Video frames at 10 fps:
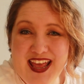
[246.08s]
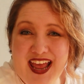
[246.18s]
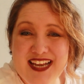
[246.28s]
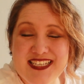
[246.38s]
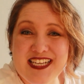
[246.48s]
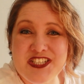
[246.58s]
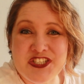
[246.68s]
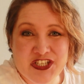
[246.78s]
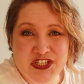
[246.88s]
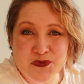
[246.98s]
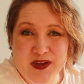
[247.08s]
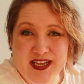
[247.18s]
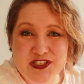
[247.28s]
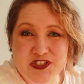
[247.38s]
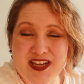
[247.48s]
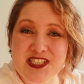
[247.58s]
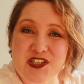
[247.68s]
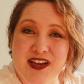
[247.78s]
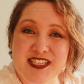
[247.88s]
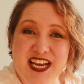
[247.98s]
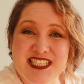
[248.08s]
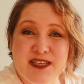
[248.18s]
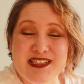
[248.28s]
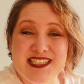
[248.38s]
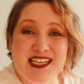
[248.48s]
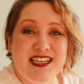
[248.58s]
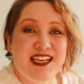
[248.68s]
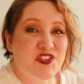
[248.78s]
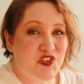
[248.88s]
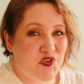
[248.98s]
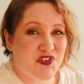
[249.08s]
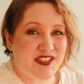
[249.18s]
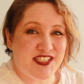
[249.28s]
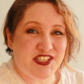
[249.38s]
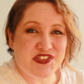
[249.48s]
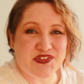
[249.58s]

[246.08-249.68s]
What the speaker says: 8 ingenious ways to integrate ChatGPT into your teacher